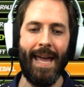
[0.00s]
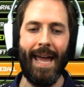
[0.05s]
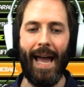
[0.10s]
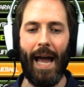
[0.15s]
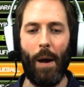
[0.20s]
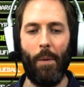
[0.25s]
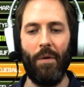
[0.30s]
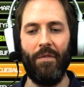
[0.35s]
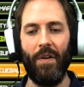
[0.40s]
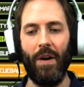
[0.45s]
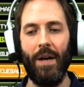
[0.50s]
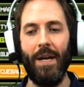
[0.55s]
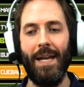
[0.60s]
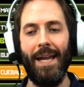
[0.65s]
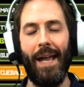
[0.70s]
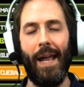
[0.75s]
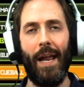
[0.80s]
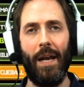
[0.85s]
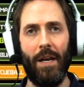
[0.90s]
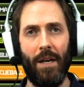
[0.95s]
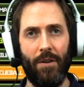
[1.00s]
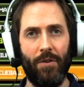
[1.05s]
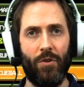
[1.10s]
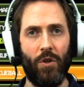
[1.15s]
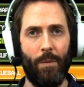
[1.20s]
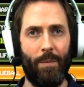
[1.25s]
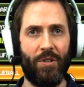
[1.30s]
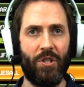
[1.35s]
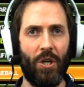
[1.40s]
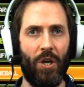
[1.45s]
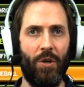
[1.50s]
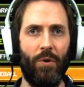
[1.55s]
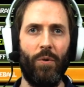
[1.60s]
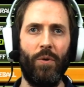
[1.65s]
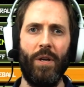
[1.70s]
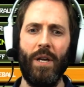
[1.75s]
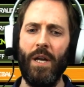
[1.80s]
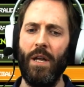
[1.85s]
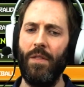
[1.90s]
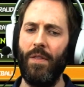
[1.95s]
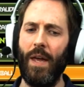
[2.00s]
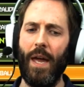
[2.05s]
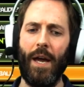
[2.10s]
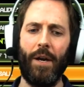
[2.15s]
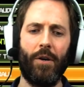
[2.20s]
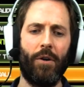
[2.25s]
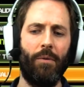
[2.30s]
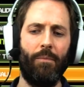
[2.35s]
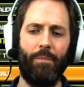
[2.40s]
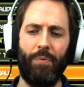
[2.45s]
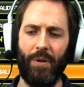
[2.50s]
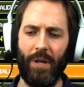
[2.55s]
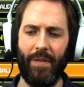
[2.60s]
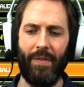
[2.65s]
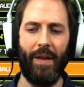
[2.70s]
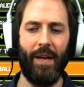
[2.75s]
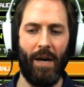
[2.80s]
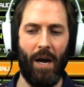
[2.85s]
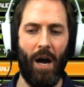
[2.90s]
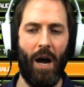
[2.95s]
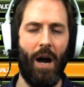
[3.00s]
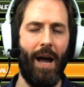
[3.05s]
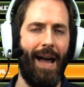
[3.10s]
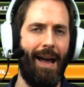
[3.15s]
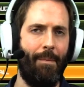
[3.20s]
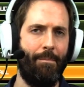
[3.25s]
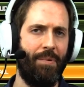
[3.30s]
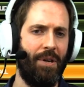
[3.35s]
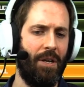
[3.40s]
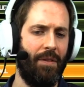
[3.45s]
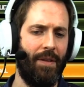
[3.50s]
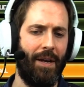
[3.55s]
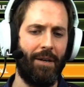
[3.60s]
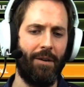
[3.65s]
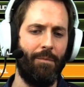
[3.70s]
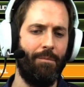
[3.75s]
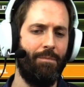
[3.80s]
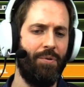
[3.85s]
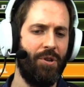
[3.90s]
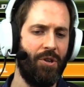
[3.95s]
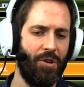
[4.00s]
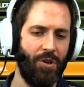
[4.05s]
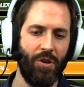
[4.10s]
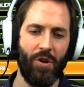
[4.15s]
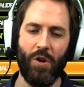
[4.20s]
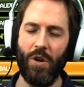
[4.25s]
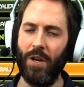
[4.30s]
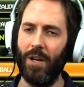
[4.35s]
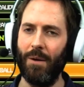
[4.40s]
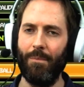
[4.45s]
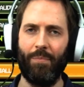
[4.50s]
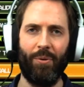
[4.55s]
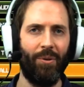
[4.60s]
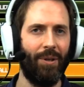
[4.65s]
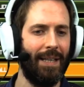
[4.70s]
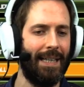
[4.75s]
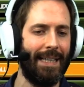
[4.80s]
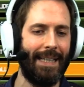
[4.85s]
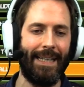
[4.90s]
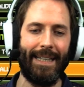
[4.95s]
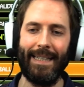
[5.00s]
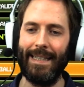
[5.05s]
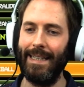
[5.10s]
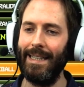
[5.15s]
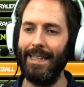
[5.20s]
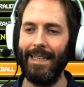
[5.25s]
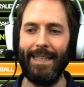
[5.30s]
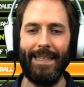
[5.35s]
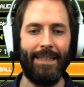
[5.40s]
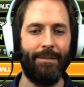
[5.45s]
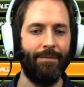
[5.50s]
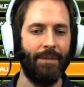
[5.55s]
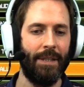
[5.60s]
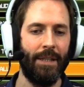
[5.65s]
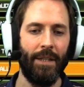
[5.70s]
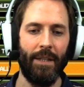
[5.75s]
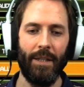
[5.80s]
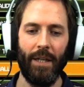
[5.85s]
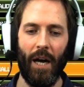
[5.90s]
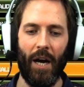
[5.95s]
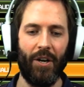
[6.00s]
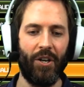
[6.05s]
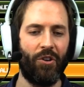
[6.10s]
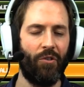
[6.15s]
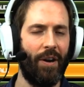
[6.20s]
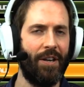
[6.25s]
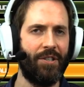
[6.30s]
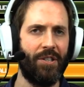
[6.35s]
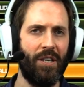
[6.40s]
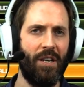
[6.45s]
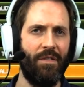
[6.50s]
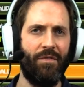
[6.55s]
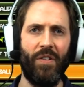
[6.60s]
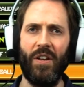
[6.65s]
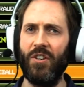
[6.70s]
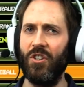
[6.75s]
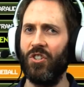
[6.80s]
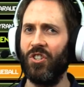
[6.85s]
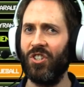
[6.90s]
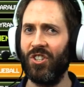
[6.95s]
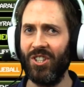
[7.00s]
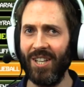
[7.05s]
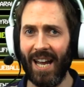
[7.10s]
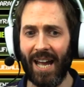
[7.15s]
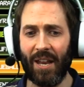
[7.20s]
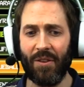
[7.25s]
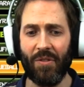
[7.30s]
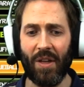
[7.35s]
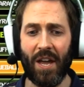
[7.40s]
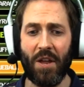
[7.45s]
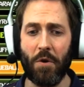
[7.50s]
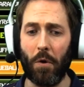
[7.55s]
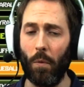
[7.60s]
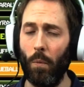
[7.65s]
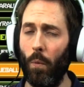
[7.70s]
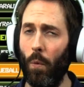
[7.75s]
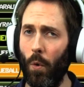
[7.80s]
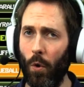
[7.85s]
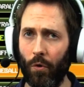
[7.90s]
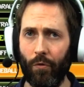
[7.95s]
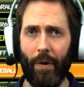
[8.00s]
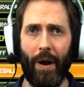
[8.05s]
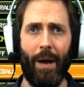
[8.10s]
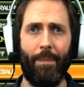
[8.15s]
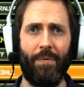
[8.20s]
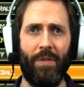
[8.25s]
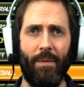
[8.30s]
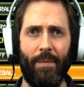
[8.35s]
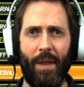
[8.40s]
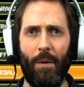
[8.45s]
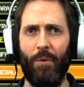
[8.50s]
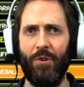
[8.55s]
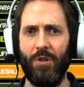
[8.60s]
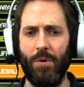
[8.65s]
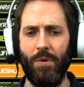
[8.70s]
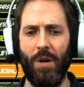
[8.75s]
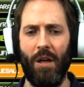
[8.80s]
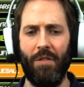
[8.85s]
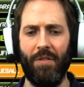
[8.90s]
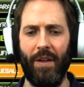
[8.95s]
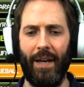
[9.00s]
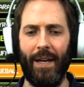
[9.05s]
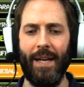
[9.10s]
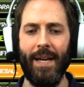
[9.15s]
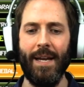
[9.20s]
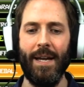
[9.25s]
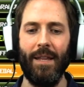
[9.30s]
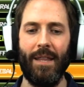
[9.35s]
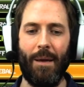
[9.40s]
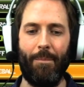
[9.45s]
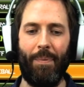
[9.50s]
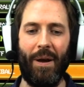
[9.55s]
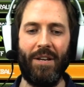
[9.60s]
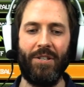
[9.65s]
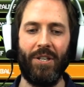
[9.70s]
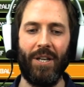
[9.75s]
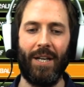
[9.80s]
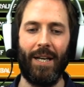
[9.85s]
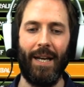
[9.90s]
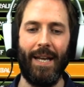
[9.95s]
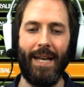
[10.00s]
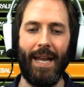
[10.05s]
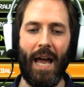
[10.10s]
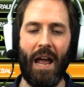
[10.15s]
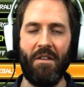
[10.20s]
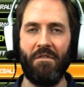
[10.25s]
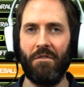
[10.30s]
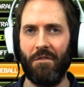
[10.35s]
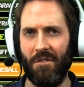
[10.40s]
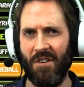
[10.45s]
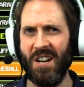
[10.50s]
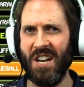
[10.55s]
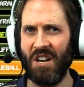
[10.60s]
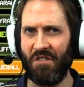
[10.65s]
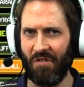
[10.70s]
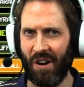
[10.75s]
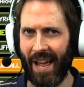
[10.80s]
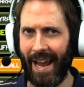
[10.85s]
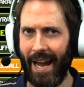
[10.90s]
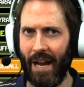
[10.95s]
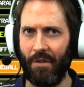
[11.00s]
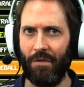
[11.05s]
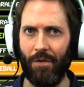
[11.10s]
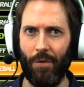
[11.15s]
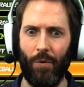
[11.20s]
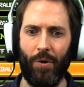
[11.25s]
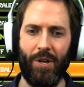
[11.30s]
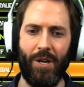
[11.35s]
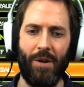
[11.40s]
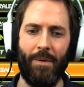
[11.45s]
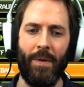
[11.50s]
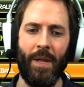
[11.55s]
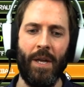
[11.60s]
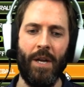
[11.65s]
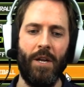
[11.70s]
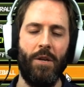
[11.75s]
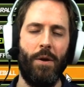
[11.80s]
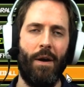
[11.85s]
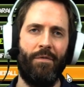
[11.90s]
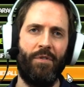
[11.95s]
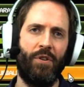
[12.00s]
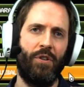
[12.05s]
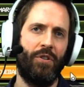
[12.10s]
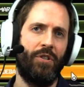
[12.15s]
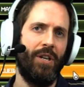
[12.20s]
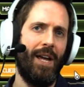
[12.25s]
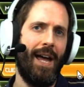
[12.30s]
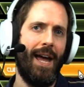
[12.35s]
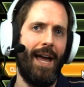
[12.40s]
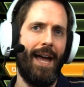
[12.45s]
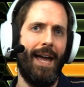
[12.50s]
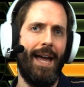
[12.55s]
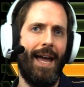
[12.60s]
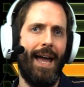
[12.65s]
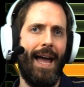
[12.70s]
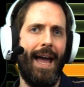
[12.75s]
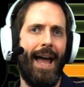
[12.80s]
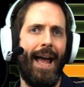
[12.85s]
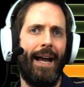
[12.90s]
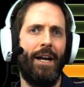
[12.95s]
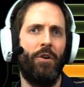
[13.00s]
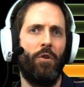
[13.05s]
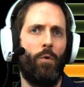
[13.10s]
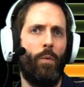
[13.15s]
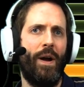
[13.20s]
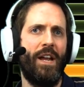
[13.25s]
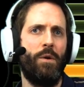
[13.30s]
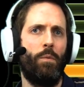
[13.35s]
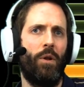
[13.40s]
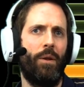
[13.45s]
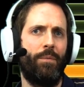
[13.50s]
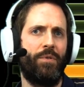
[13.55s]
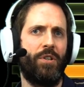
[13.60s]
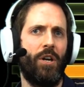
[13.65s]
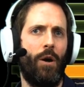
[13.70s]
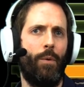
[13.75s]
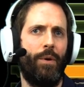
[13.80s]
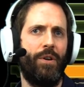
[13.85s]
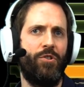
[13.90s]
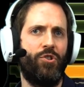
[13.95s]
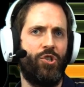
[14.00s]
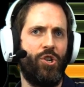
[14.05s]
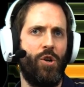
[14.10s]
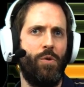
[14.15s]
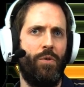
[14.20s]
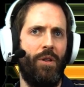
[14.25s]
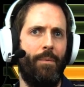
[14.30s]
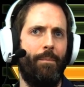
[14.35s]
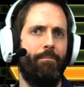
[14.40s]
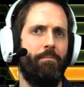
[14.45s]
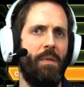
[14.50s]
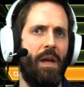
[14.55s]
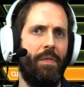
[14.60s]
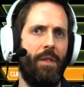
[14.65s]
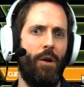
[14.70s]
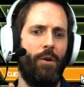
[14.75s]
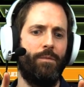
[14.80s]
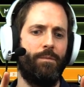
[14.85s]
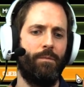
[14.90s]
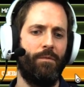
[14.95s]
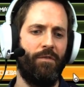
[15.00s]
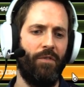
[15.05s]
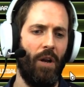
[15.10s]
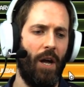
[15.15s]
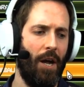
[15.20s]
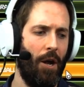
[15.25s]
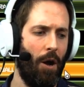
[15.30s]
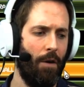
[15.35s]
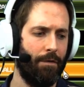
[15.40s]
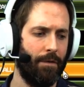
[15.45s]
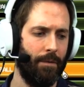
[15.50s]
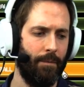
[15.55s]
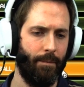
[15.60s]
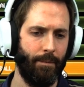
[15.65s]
However, in Doom Eternal, they are ambient, they're completely unaggressive, they just stand there, you can walk right up to them, they will do nothing. They're basically a free grenade for you. You have to just angle where you want them to go and shoot them, and they'll fly off.